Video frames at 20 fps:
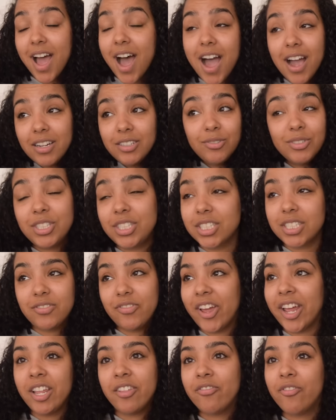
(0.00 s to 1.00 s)
I was just
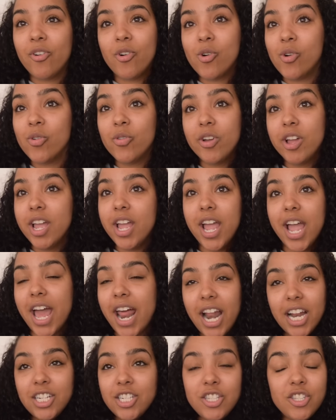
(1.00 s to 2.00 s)
faithful.
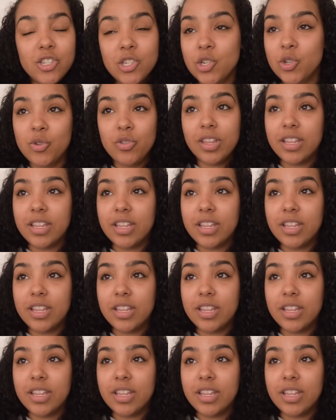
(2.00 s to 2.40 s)
And I just knew